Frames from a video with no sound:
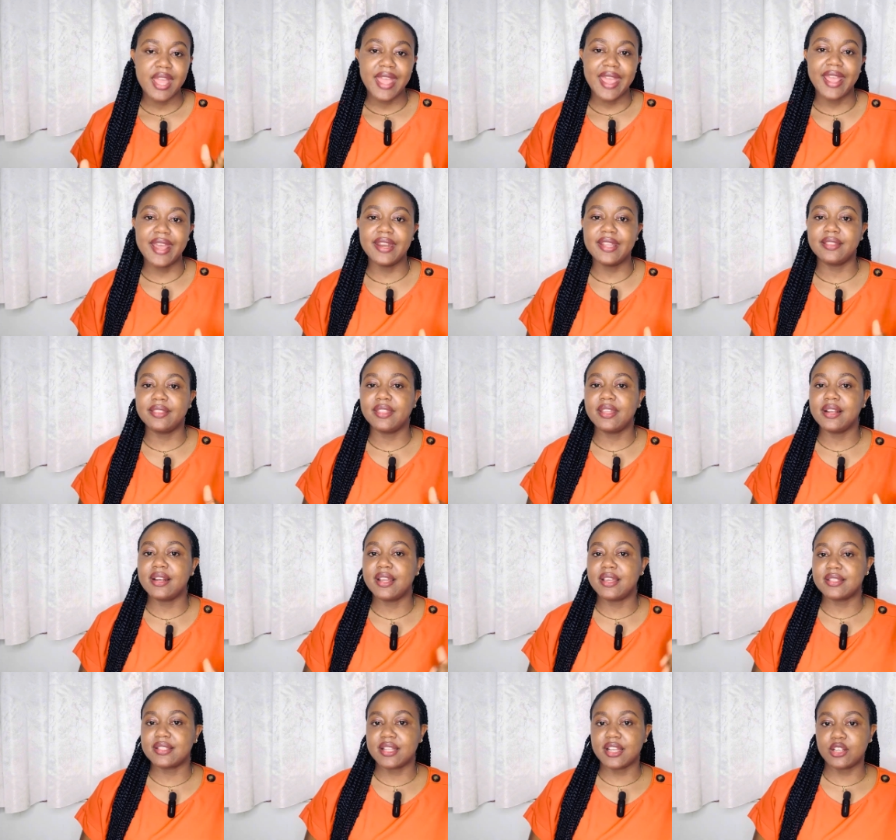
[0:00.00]
Anything
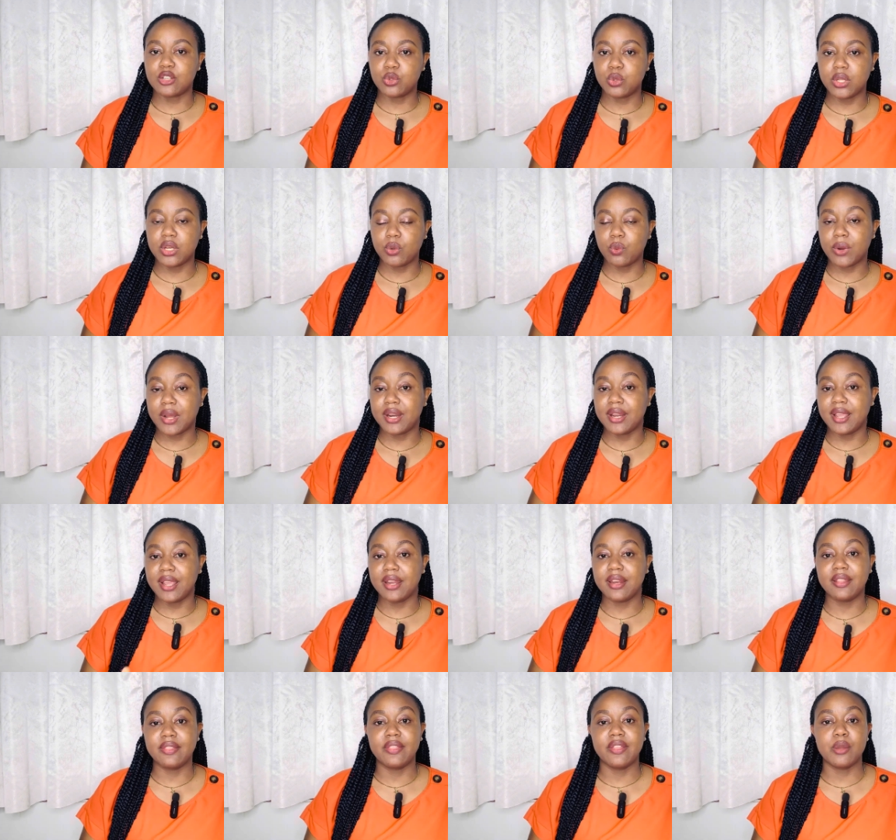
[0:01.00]
less than 21,
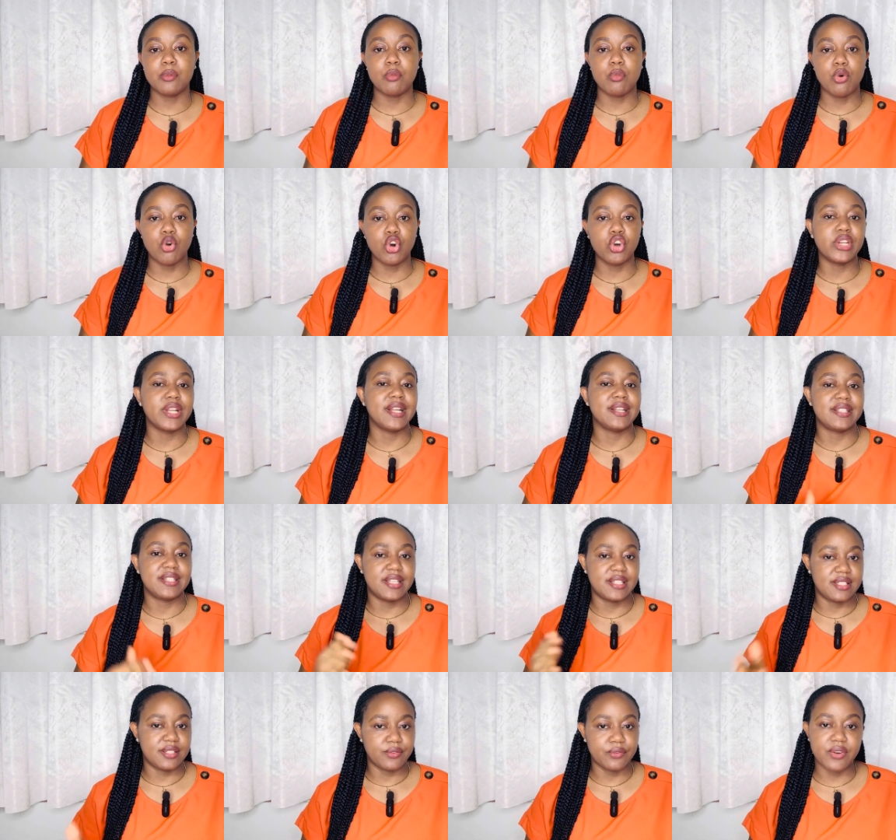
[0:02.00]
anything more than
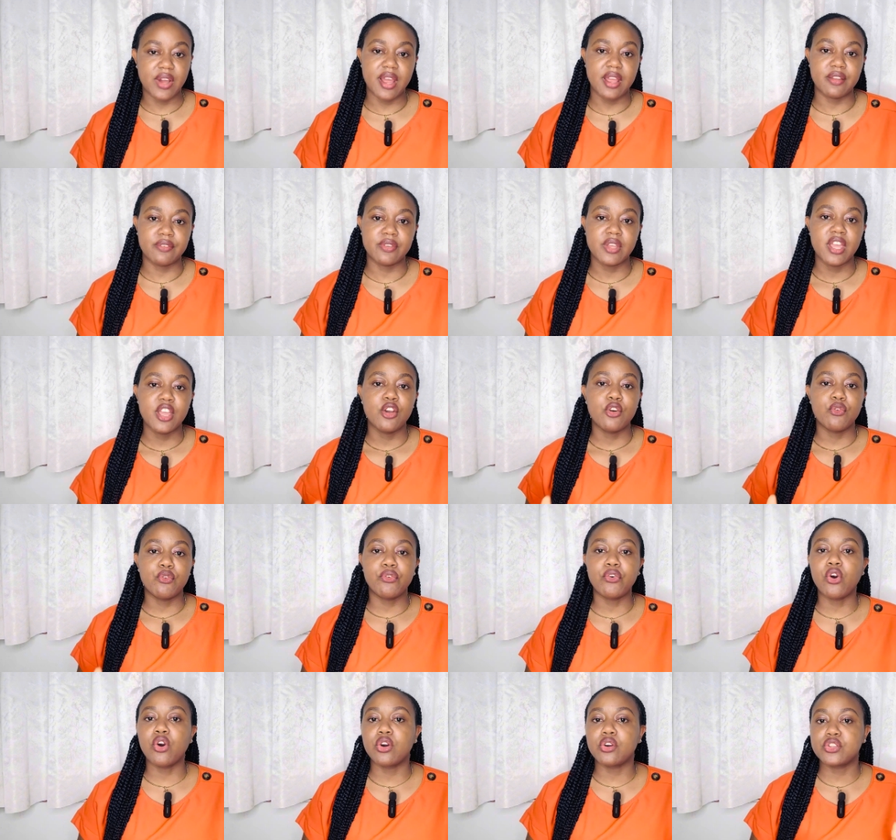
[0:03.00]
35
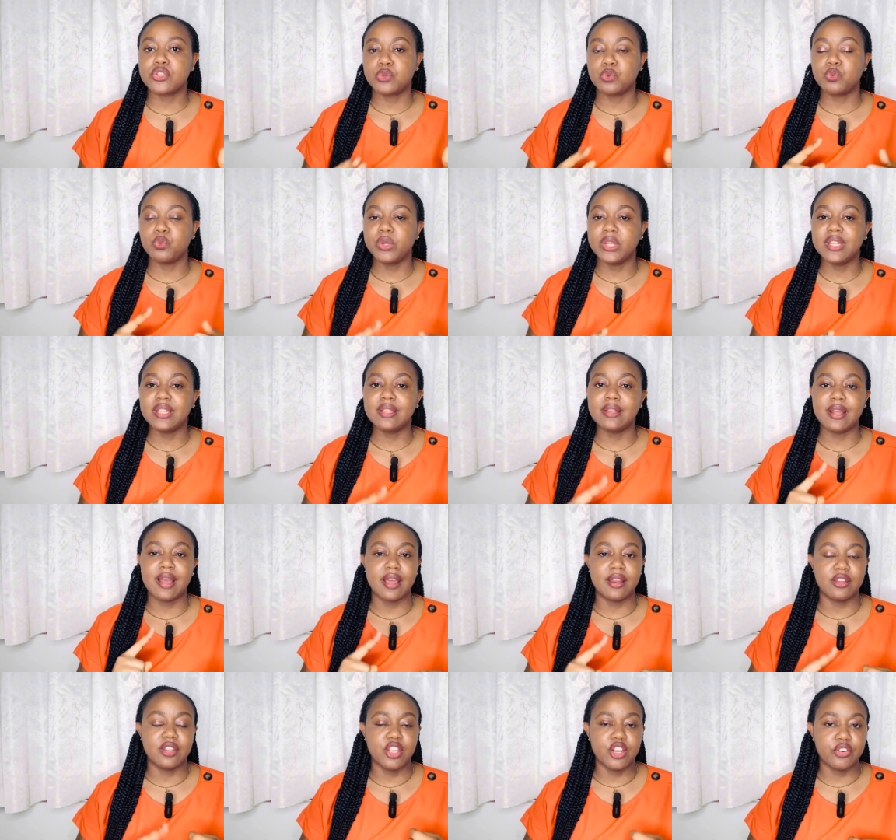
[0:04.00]
falls within
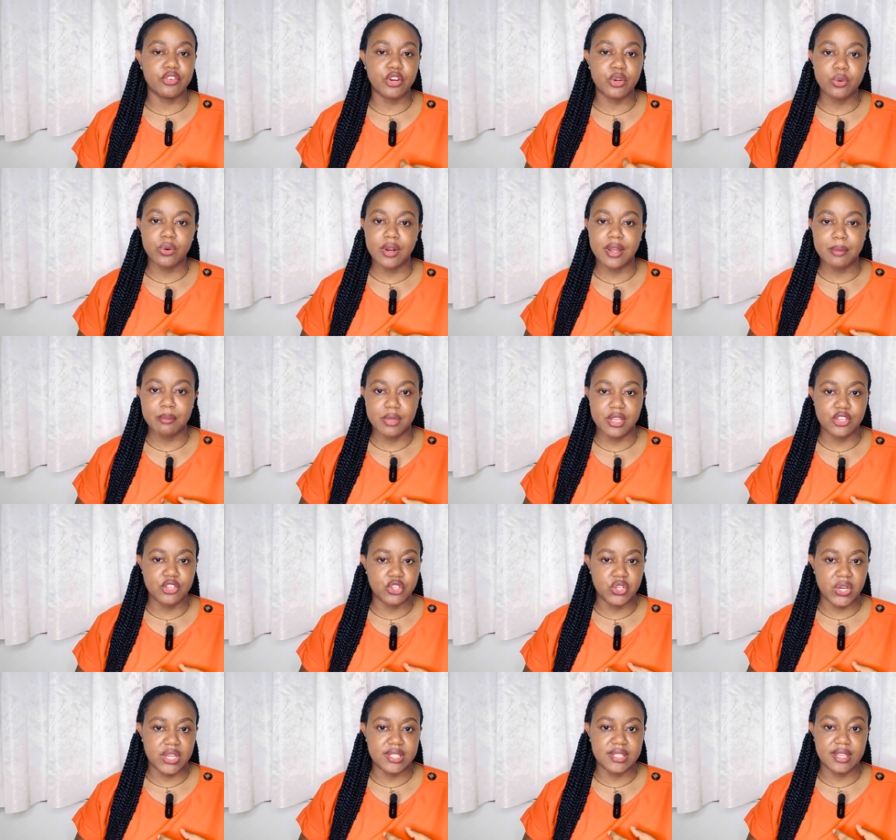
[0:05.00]
an irregular
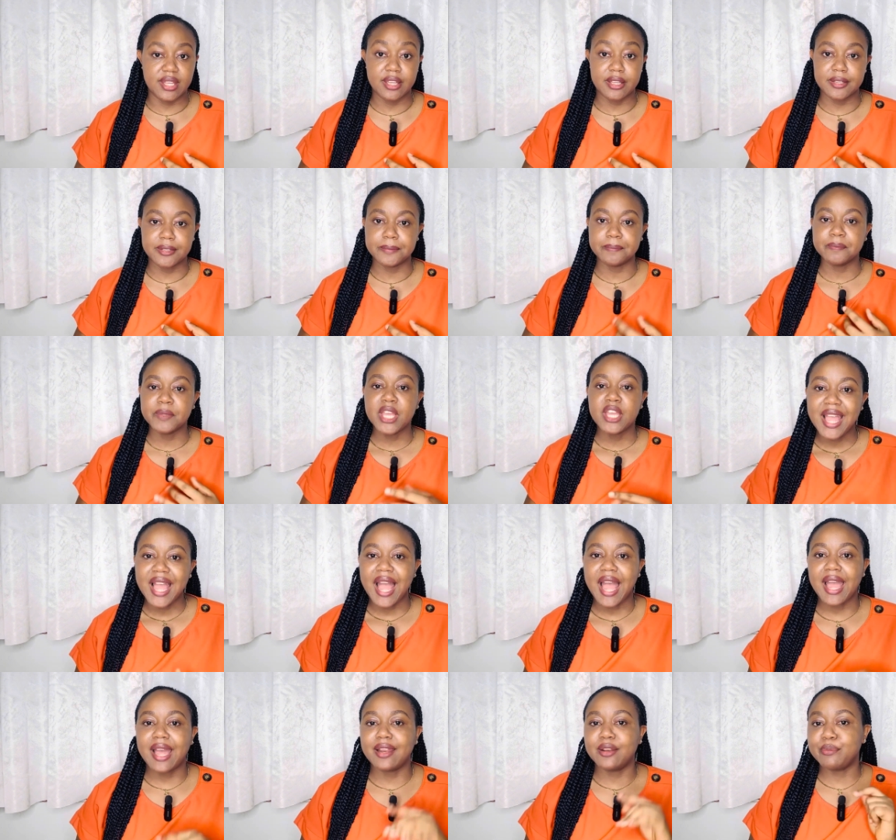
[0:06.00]
menstrual cycle.
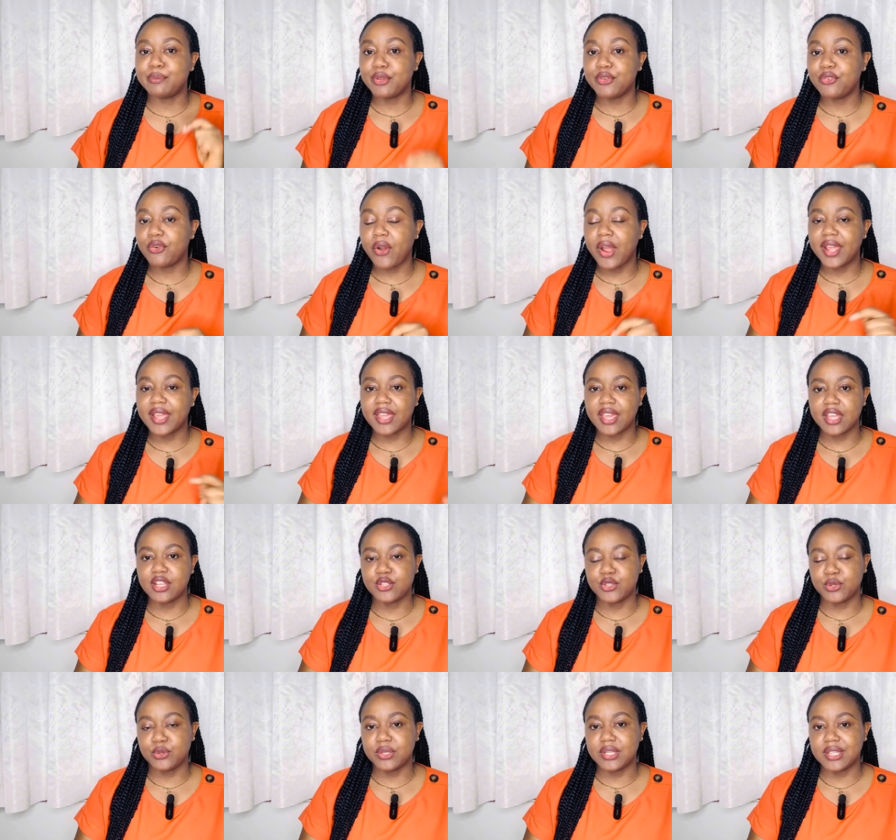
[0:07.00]
And before I
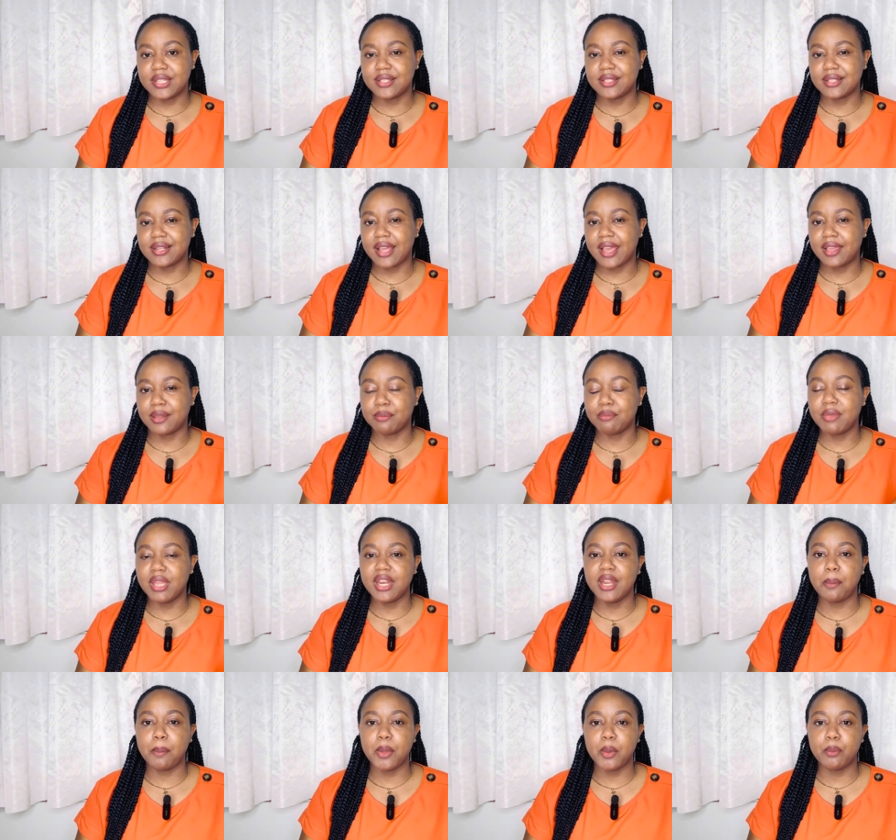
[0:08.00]
get to this, like
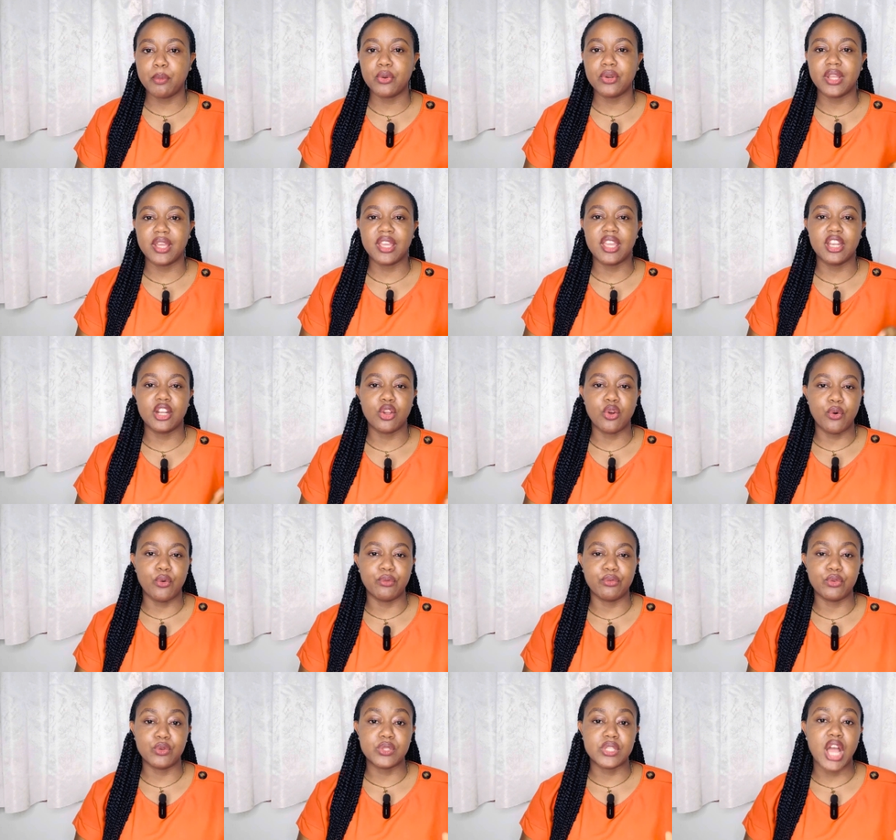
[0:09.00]
many people, they get
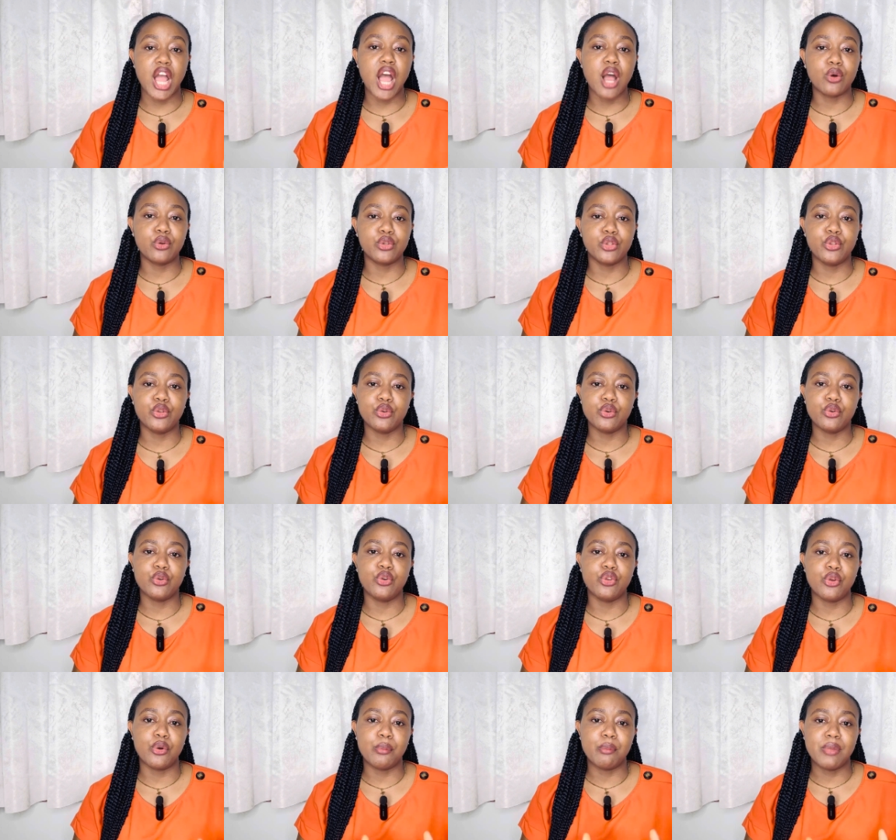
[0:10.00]
confused. How do you
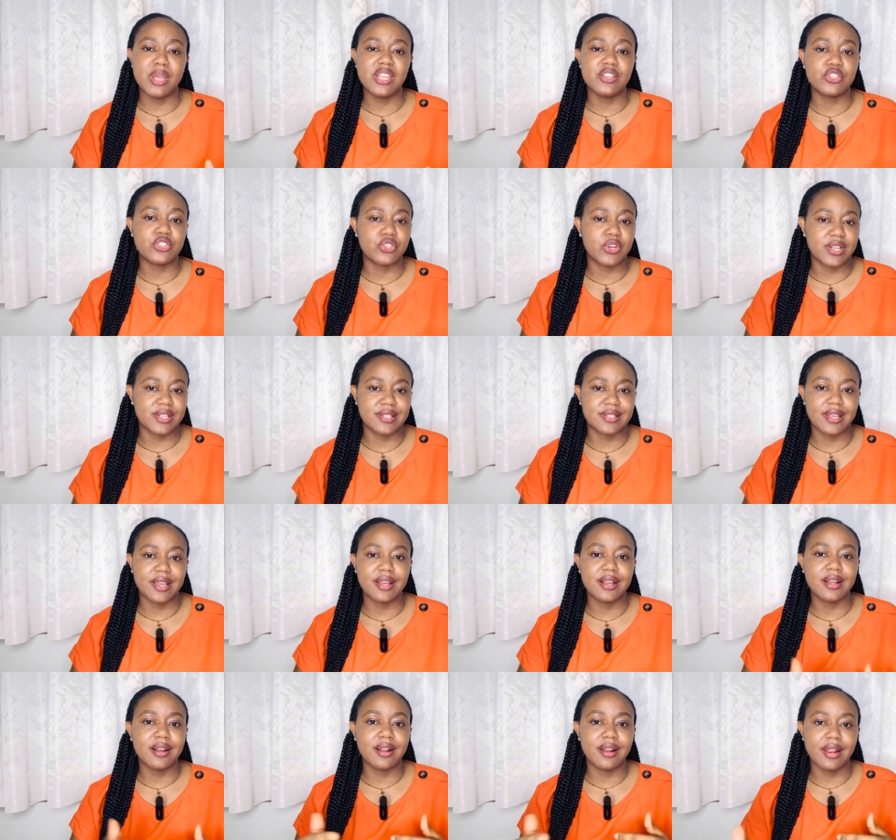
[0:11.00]
know your menstrual
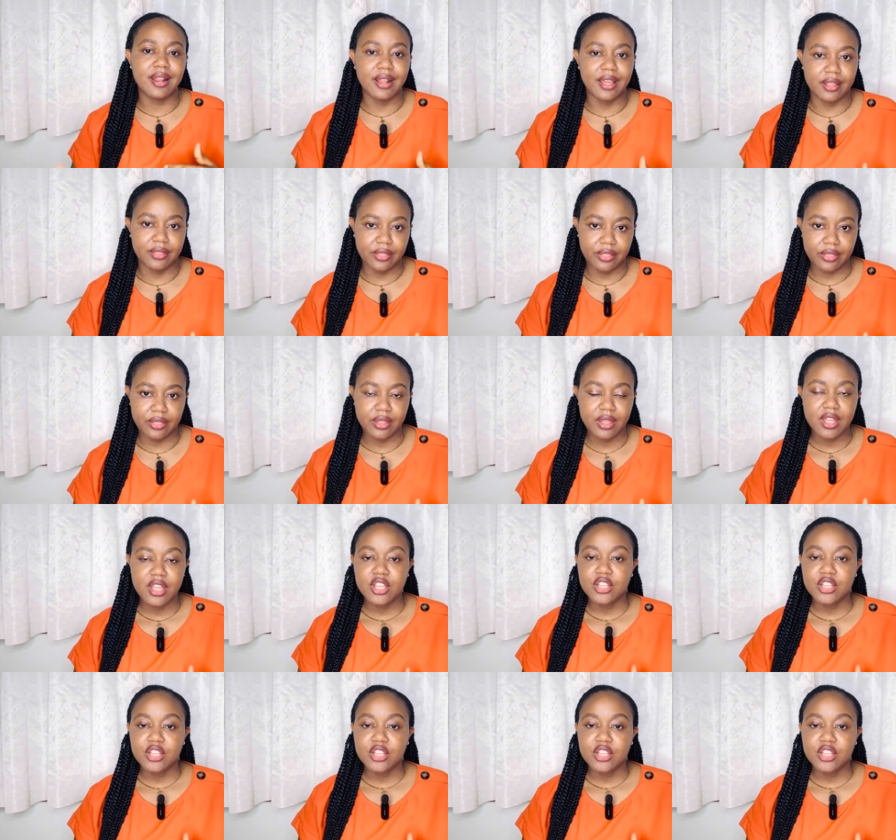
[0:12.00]
cycle length?